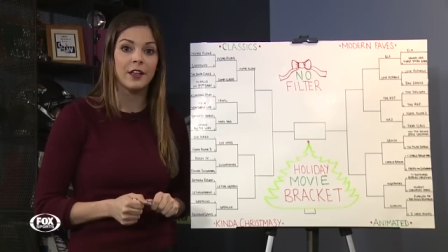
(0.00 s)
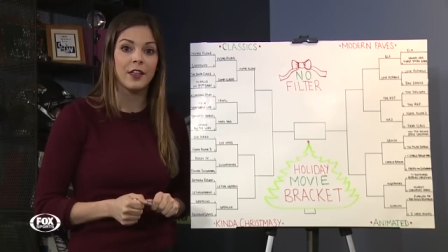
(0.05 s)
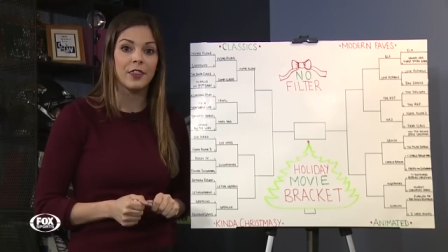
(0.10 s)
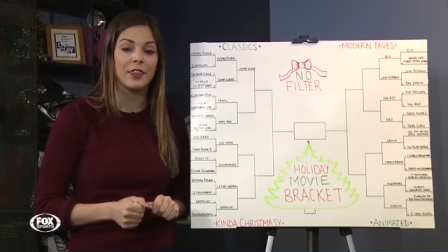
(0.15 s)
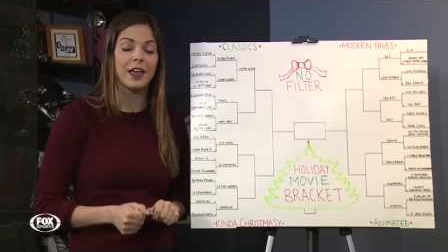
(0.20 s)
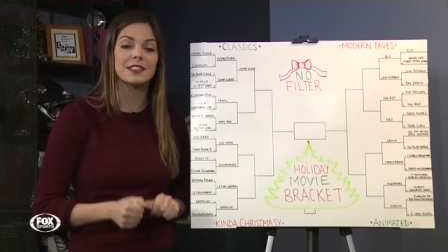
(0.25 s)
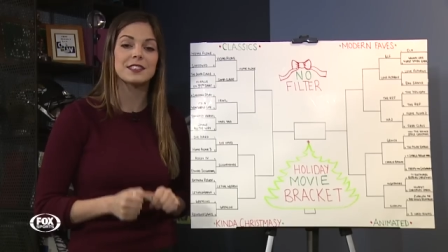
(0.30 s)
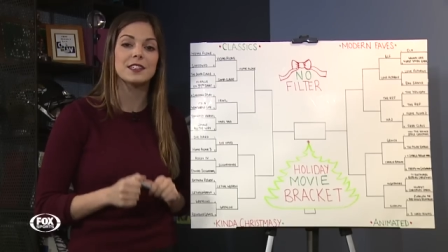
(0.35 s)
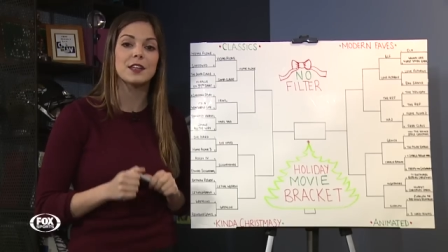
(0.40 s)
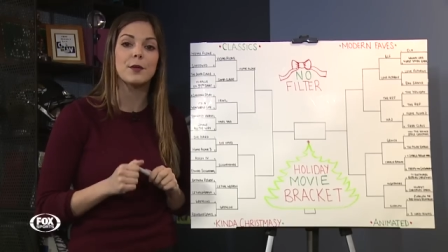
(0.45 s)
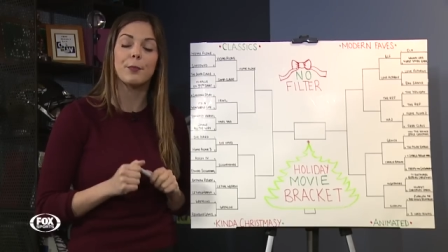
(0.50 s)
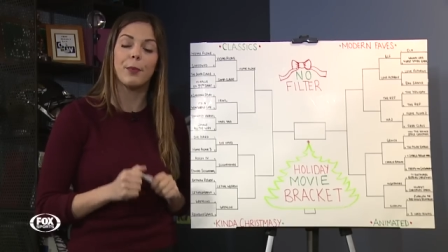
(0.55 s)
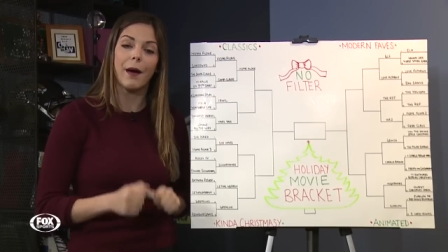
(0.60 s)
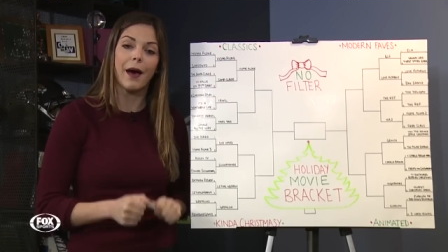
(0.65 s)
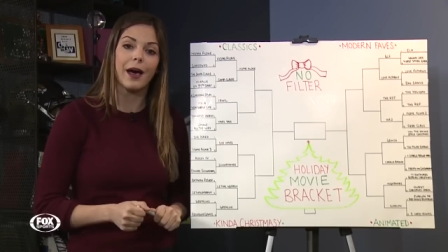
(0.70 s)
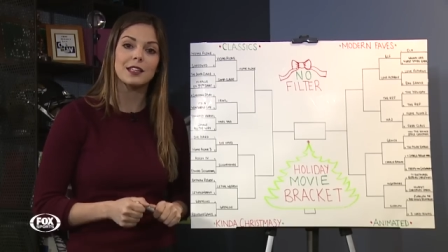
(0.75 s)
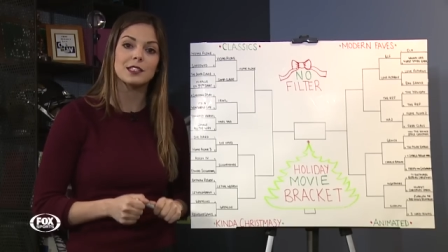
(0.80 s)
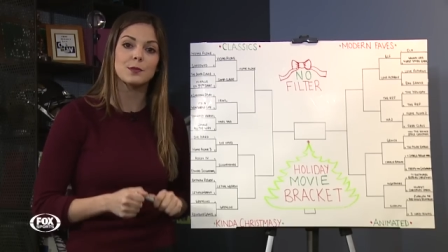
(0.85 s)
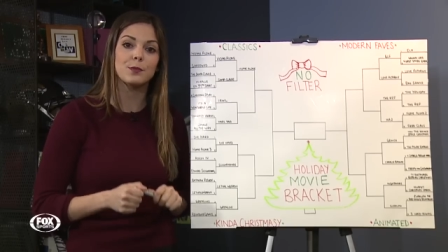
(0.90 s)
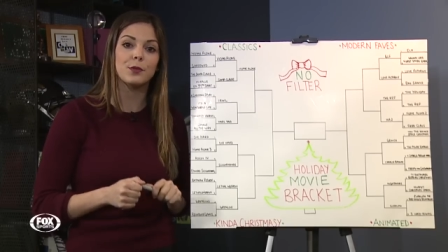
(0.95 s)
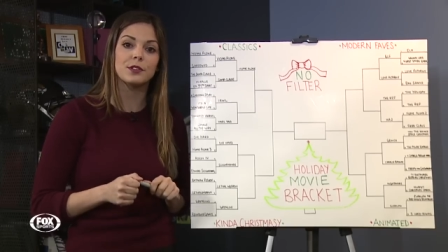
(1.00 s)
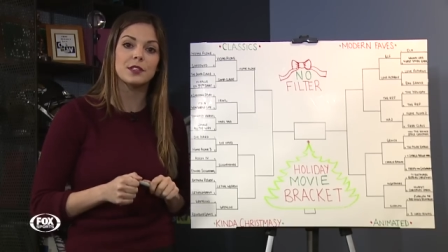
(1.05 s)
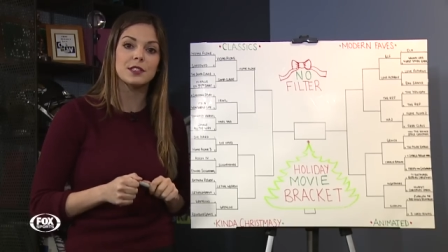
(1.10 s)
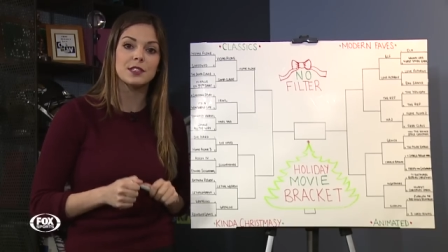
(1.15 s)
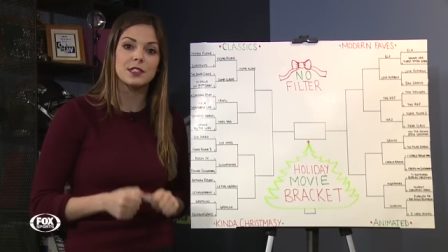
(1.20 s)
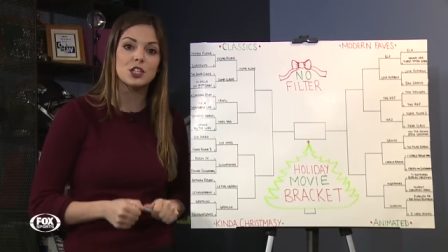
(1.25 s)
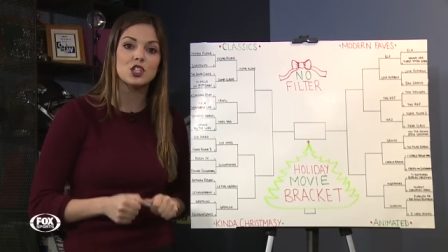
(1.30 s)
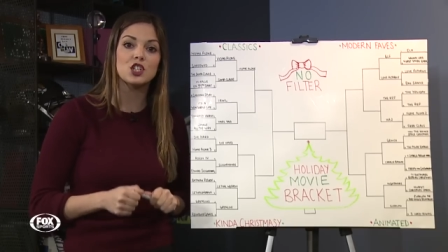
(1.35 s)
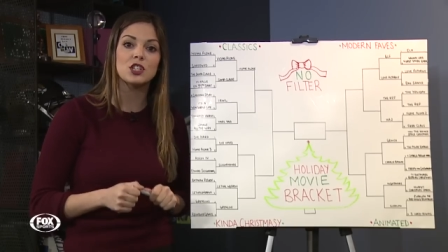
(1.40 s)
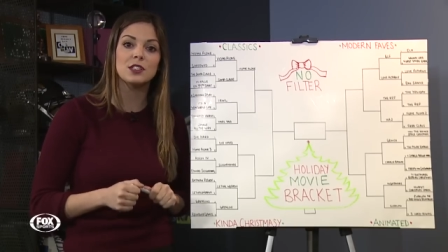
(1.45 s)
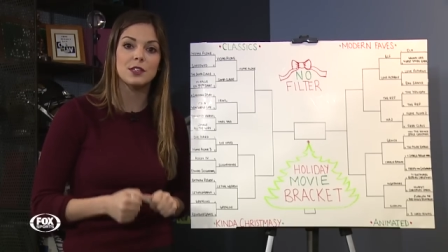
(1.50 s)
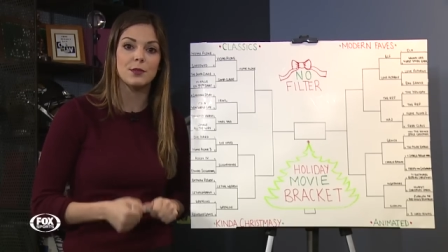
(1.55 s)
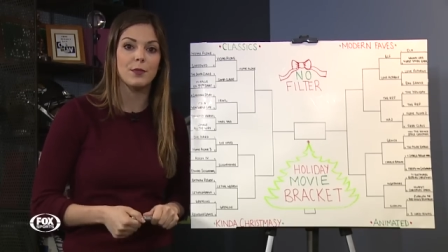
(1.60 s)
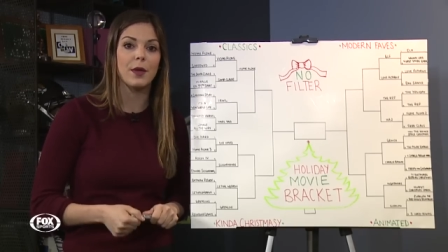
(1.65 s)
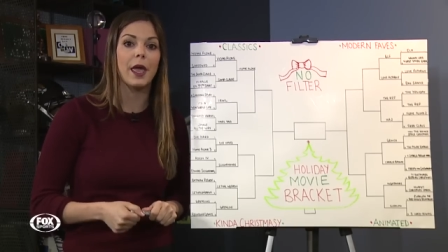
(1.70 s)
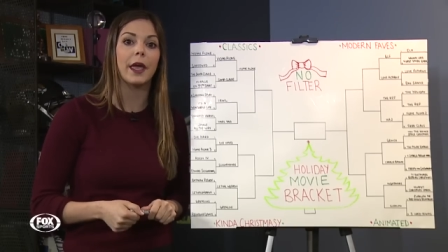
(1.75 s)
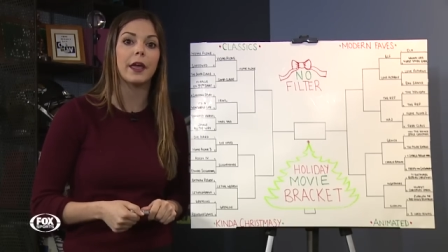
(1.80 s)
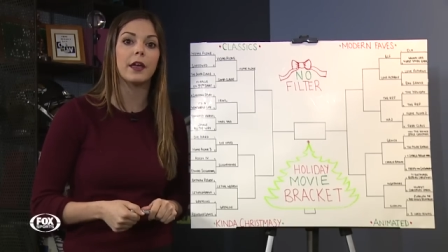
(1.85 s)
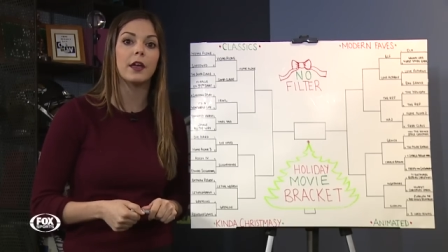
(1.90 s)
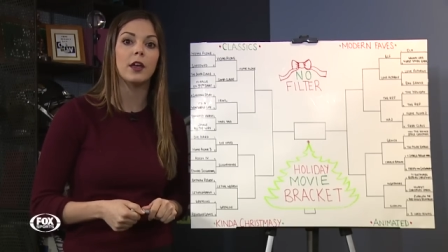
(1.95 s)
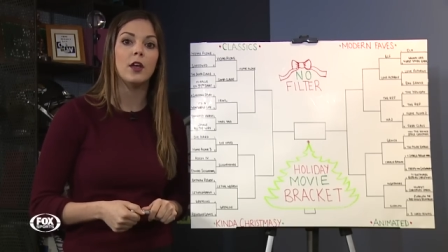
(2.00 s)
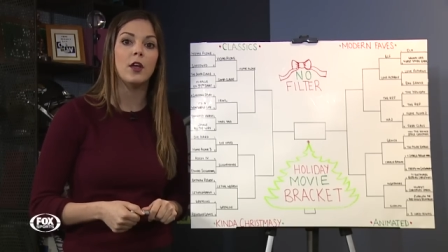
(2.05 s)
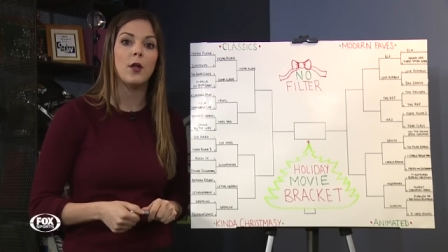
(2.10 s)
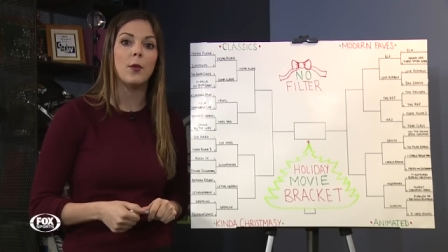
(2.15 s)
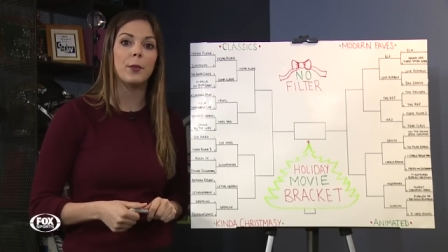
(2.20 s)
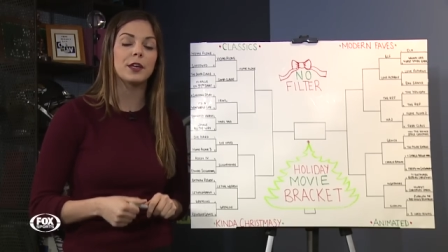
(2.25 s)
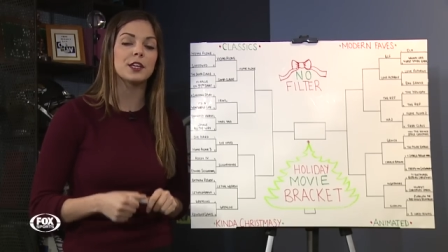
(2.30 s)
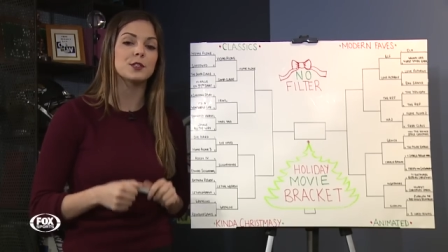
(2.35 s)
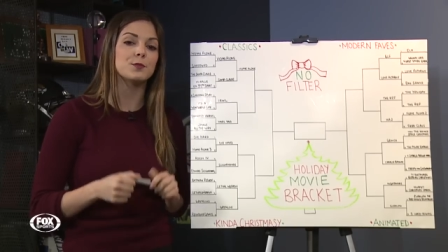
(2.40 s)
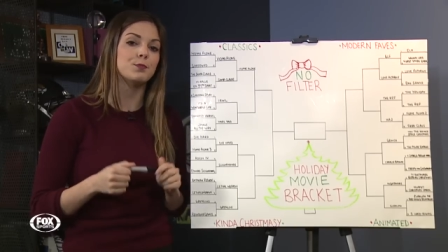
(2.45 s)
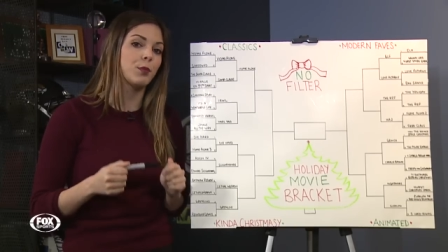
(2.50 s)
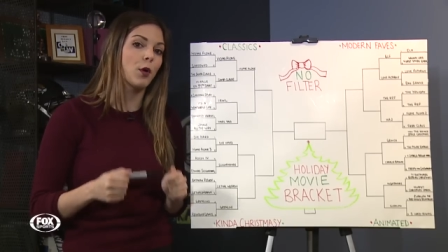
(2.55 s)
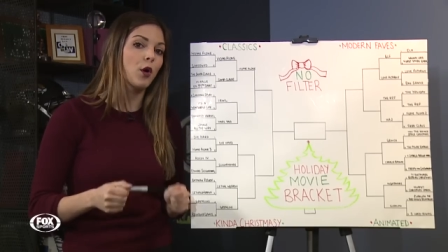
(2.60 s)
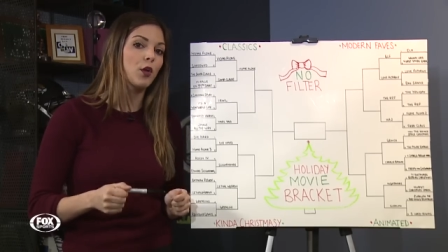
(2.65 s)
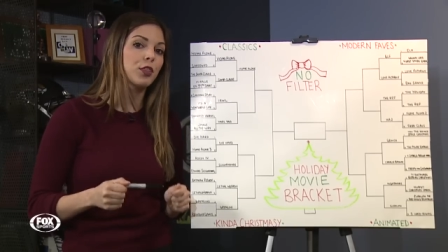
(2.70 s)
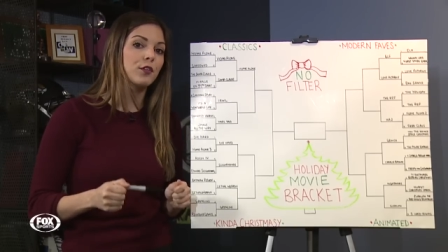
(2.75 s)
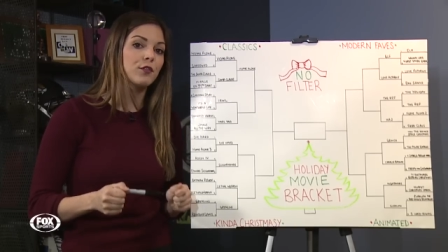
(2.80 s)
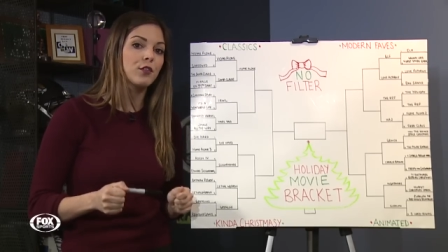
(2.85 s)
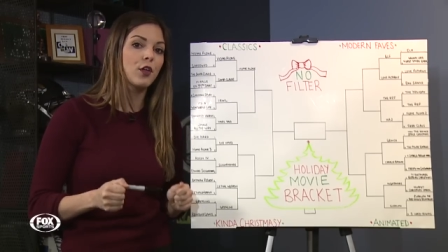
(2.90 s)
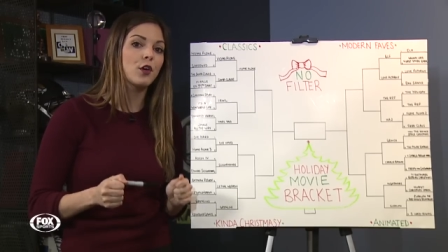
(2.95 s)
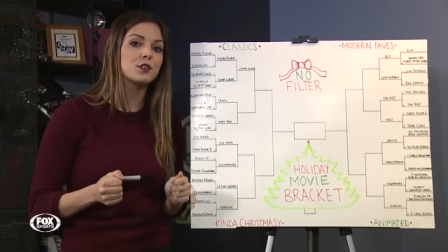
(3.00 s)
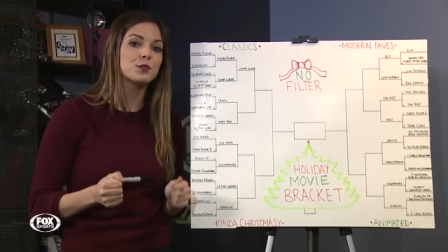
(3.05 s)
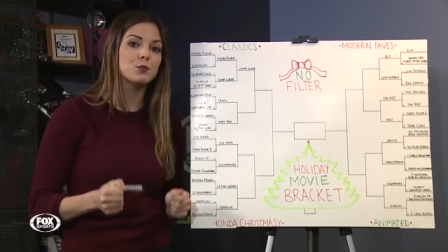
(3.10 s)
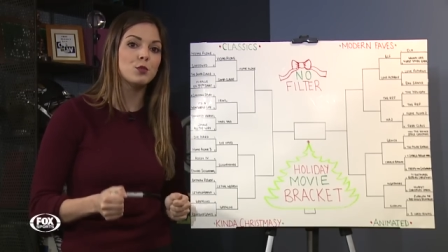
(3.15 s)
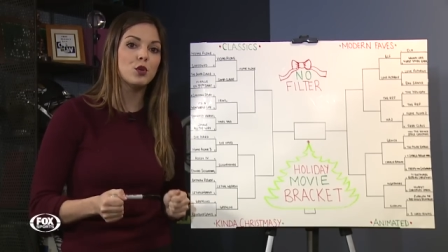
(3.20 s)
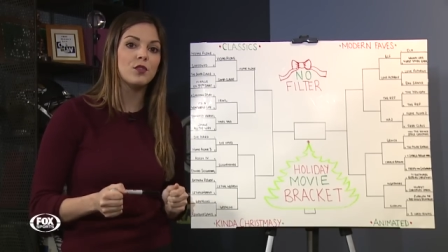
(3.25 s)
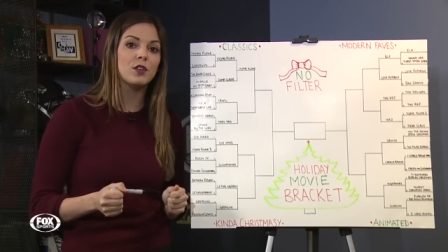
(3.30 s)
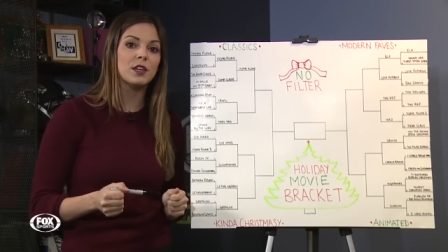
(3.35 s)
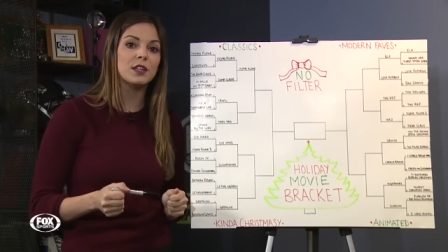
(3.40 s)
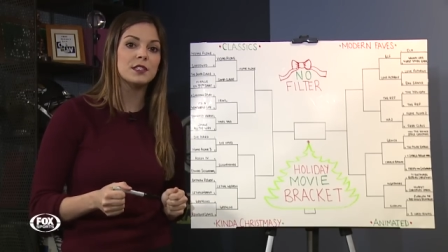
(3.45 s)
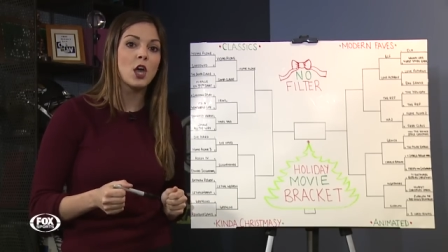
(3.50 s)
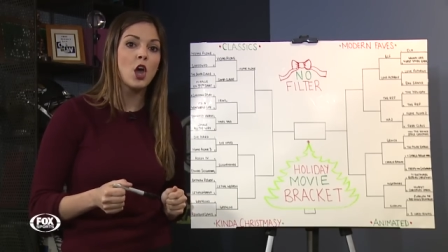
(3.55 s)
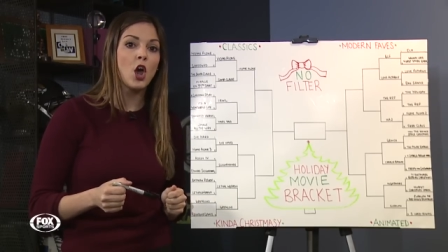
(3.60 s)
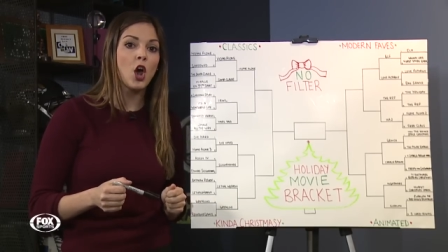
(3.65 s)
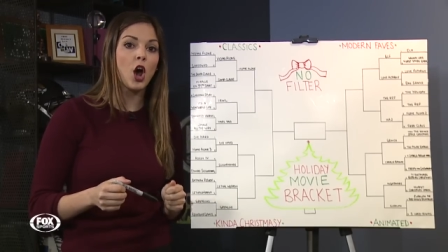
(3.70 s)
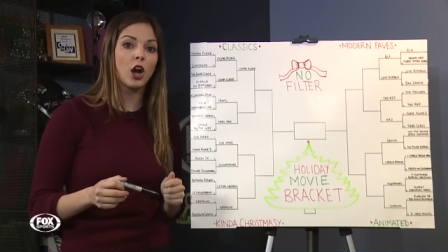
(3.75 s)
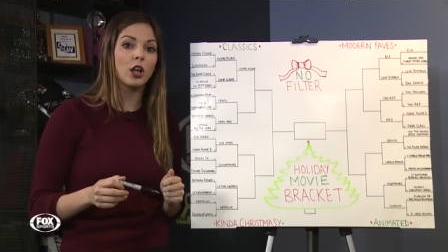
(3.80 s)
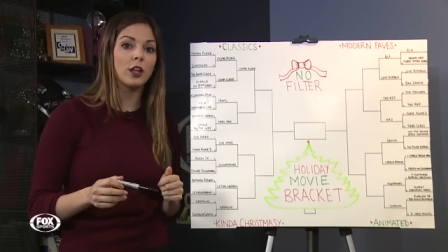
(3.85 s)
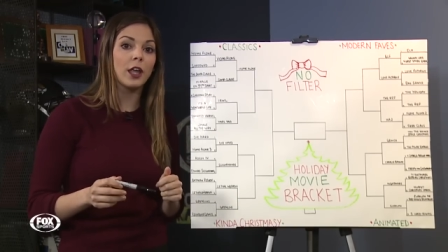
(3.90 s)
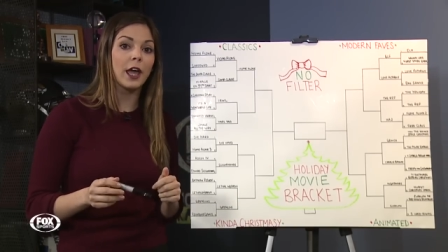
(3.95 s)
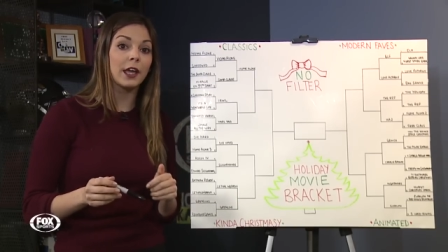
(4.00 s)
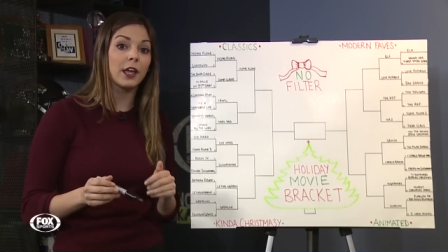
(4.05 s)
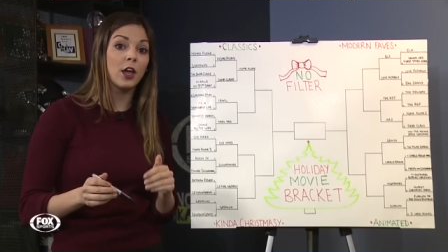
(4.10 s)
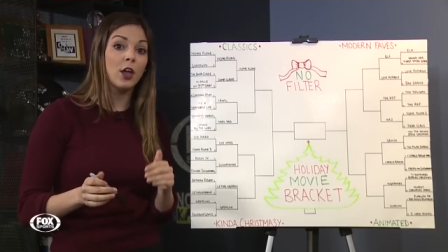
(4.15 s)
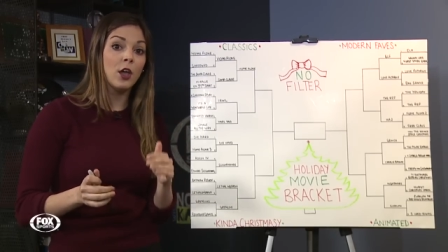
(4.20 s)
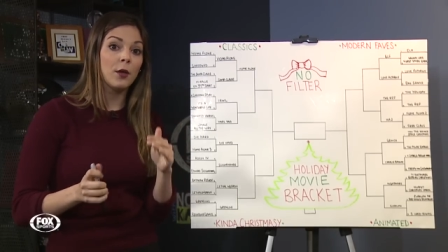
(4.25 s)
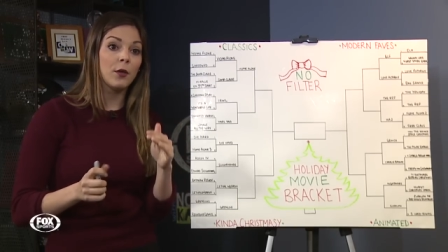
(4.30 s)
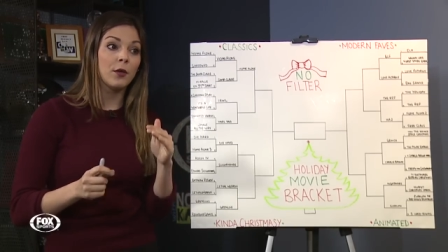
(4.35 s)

That's an impossible decision to make because both of those movies are like